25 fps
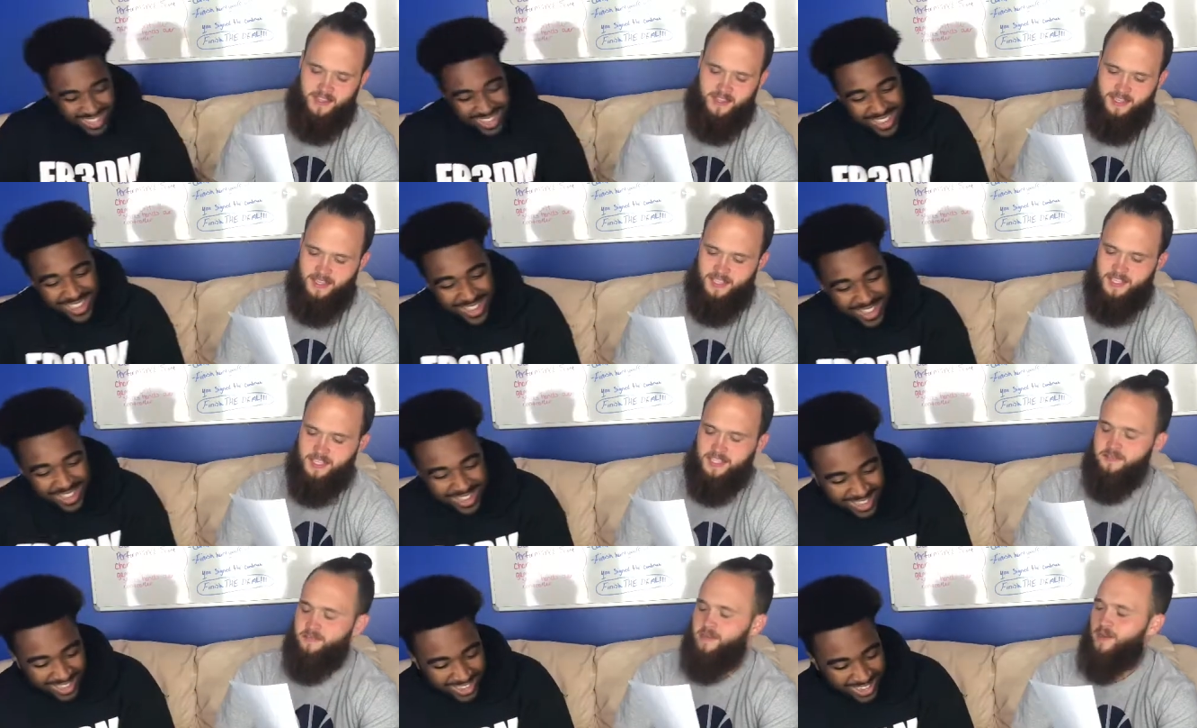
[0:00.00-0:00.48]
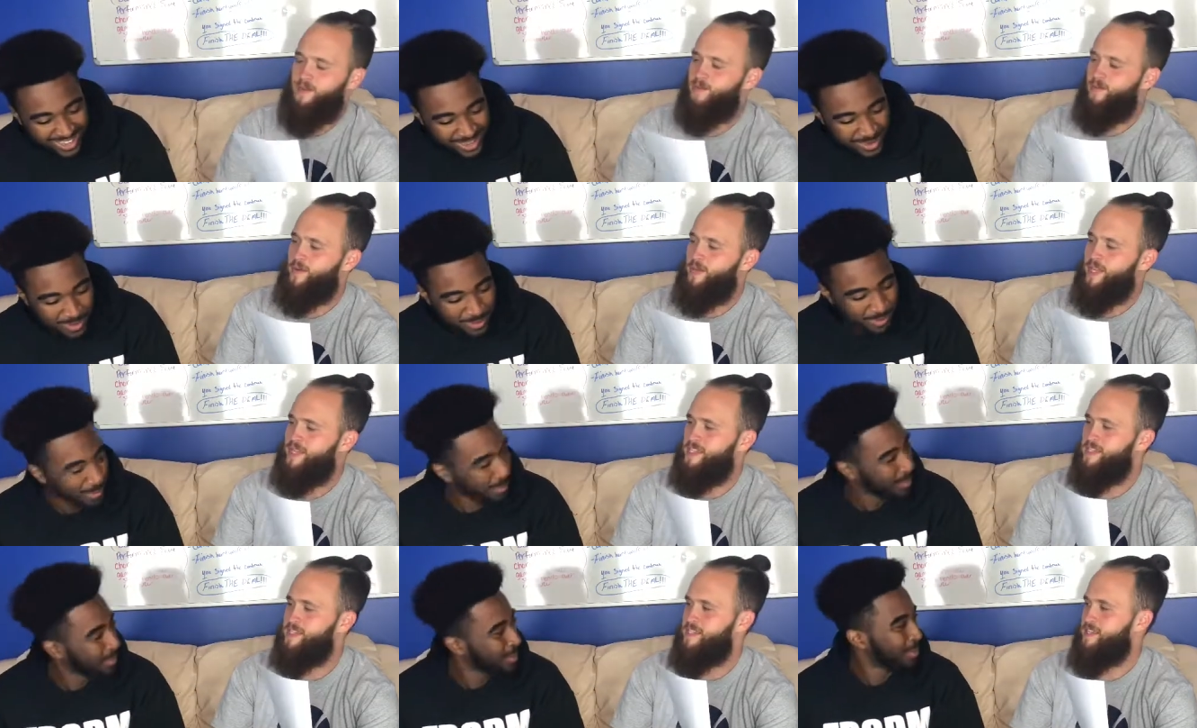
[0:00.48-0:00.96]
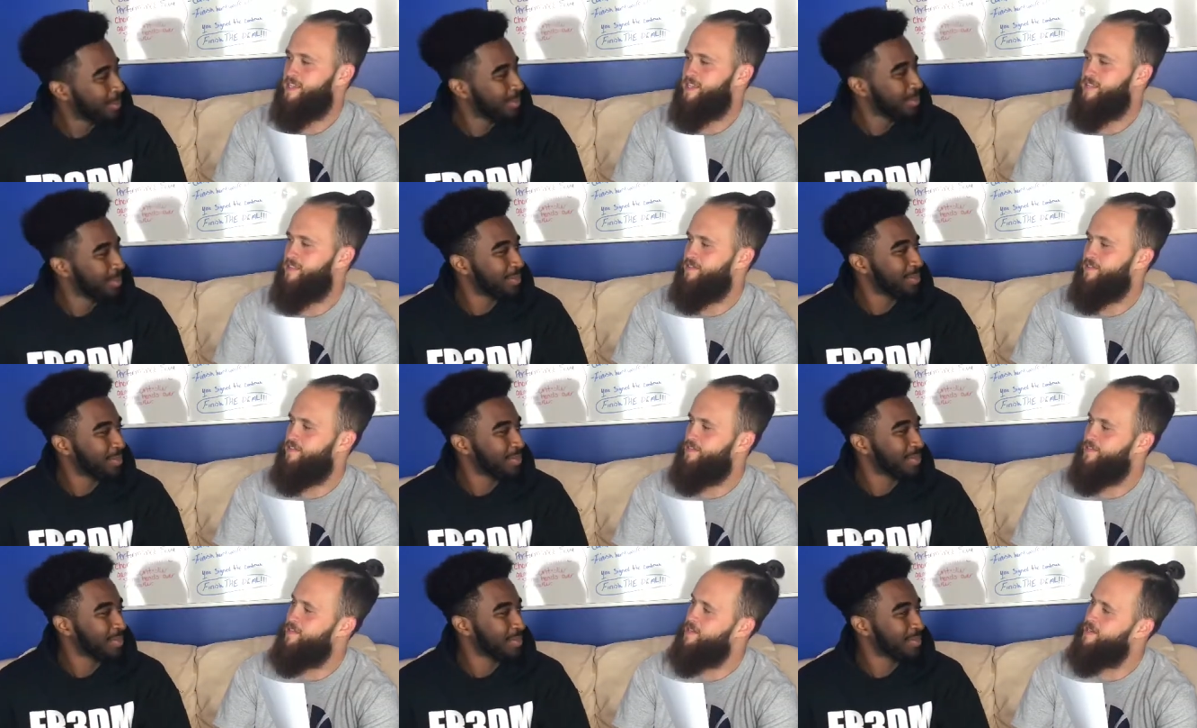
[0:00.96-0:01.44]
Speaker 1: I guess my raising
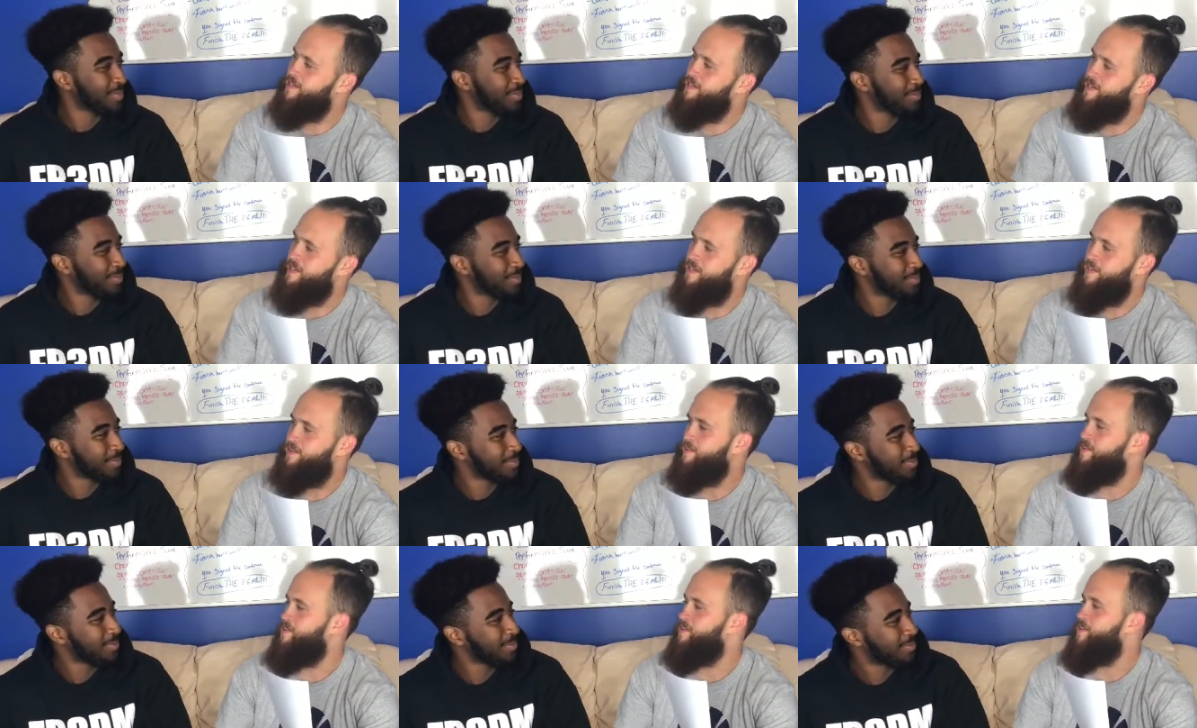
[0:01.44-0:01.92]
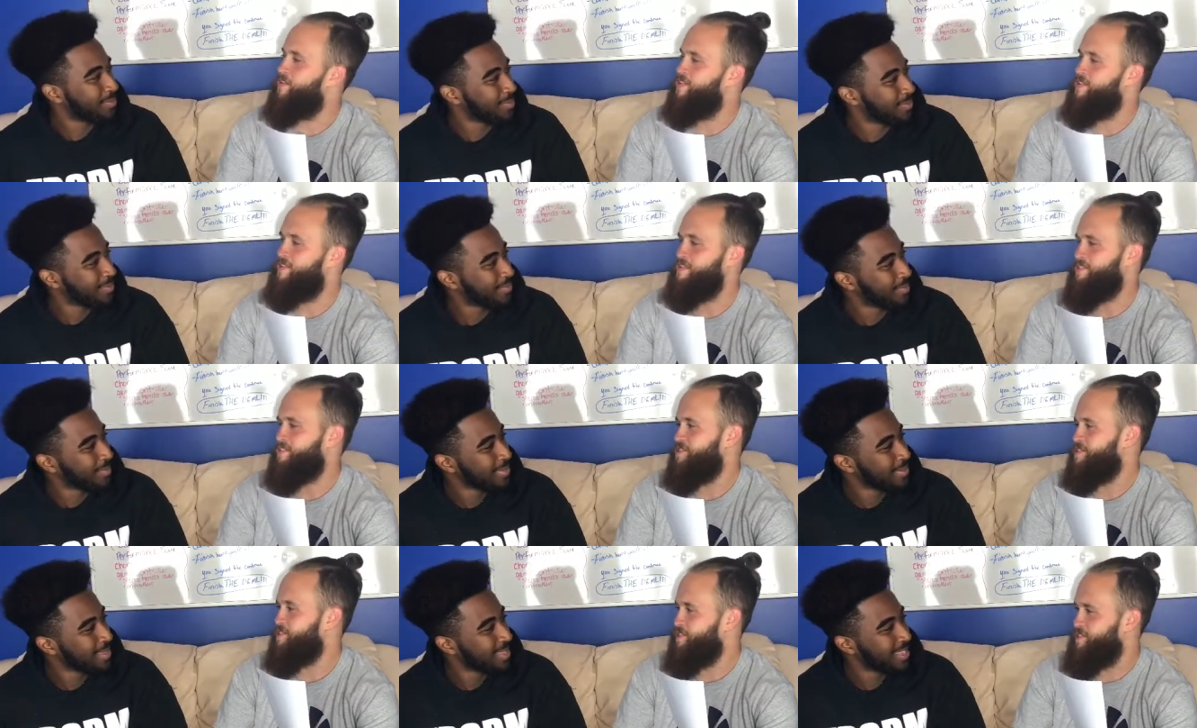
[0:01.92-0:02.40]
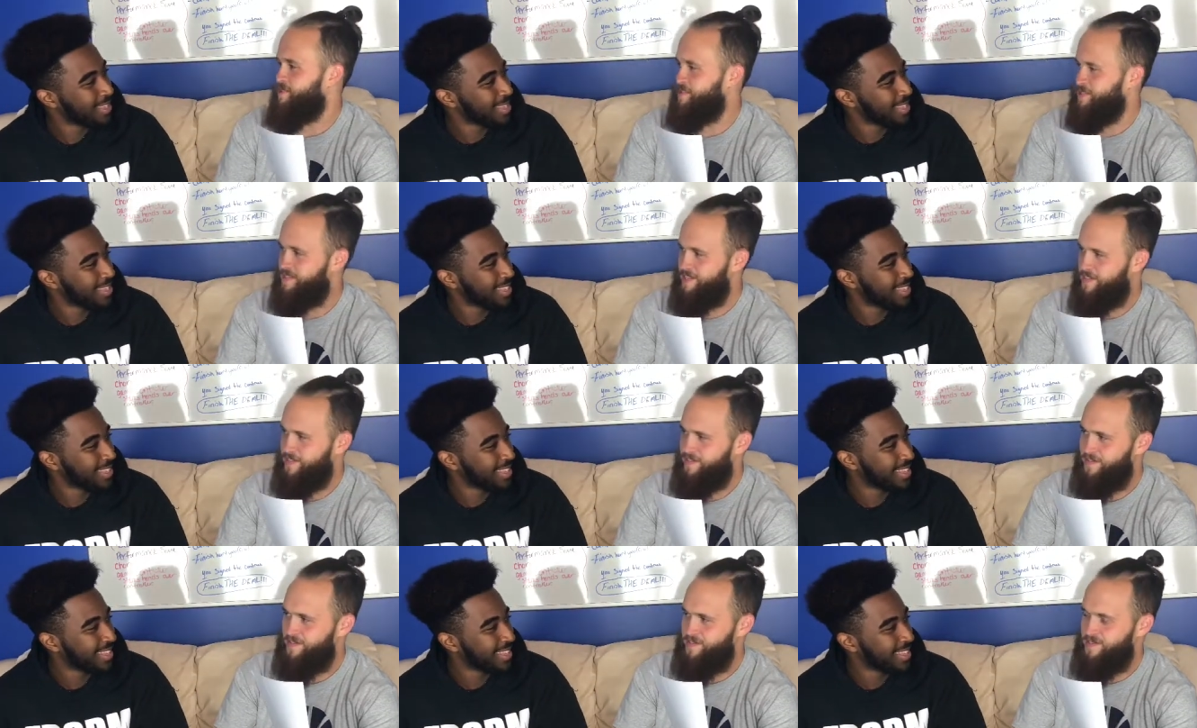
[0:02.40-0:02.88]
of hearing non non jokes
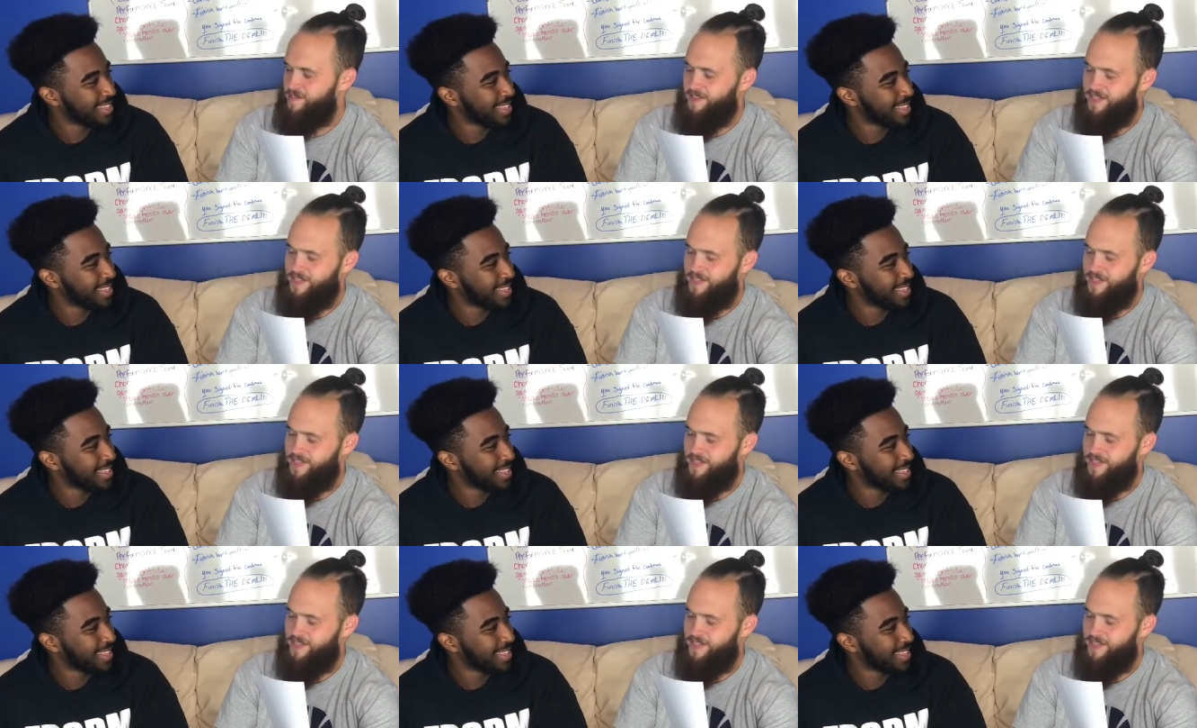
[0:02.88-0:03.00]
have